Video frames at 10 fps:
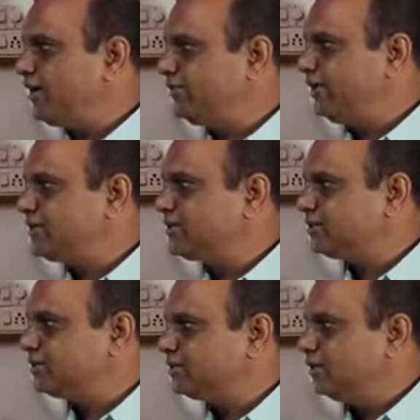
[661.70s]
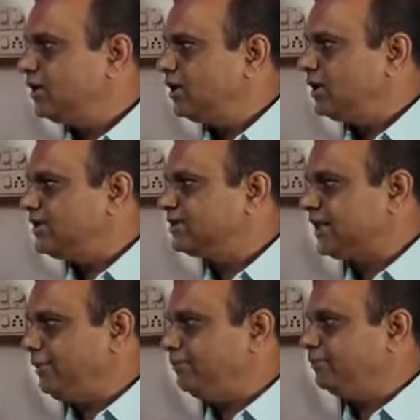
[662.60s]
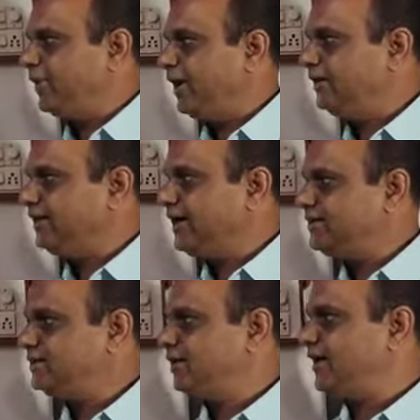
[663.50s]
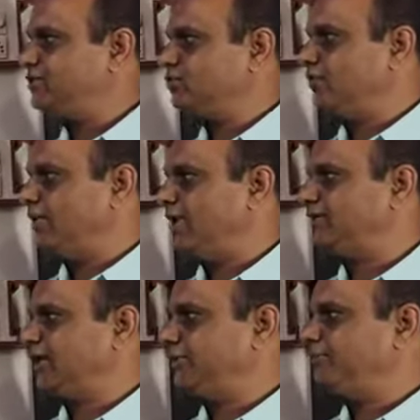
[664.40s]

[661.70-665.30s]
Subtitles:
intervals is same, and that is, it is 1 by 3.